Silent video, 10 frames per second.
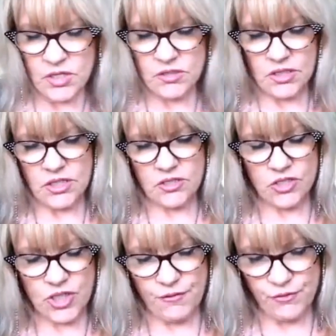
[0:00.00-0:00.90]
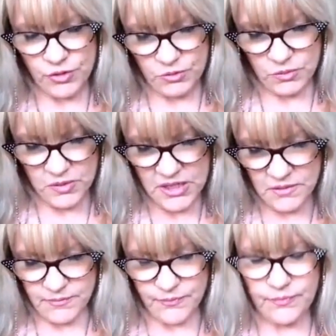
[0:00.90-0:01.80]
So let's shuffle them a
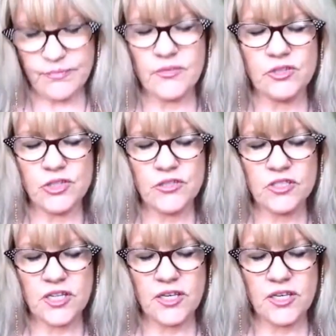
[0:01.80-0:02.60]
bit. I'll just